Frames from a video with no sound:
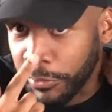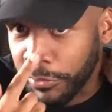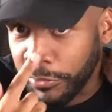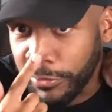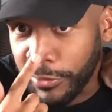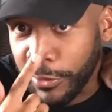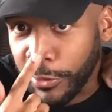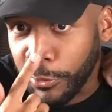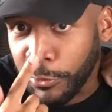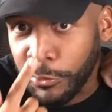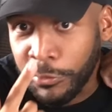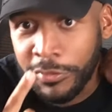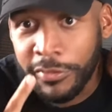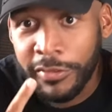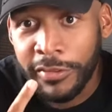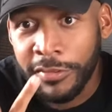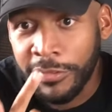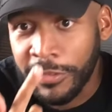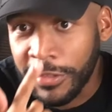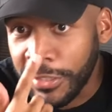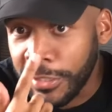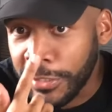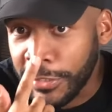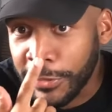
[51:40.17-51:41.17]
his nose to
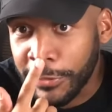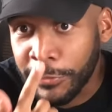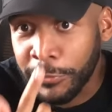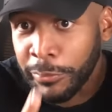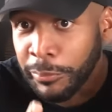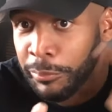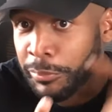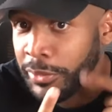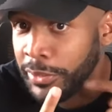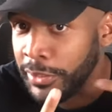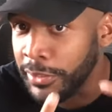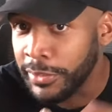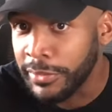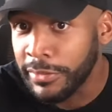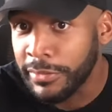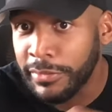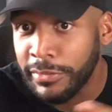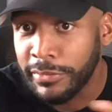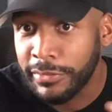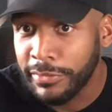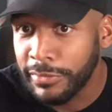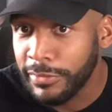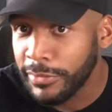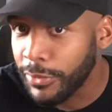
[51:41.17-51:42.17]
his ear would be
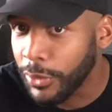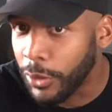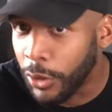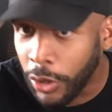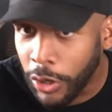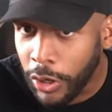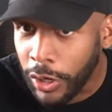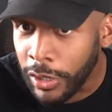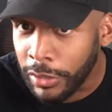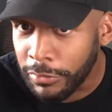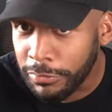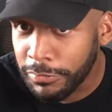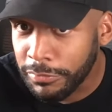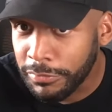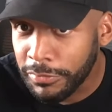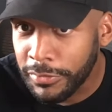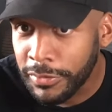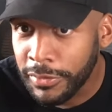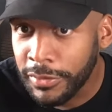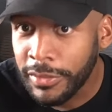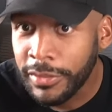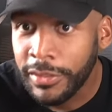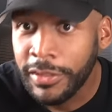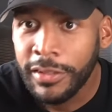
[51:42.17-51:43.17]
off.
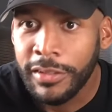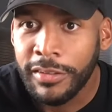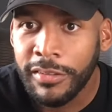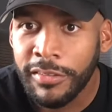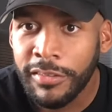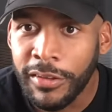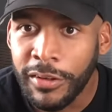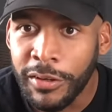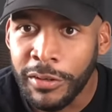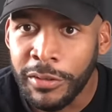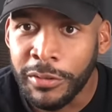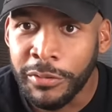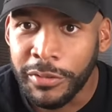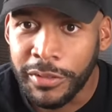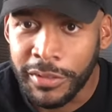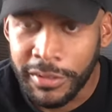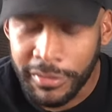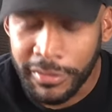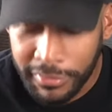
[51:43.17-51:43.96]
Right. So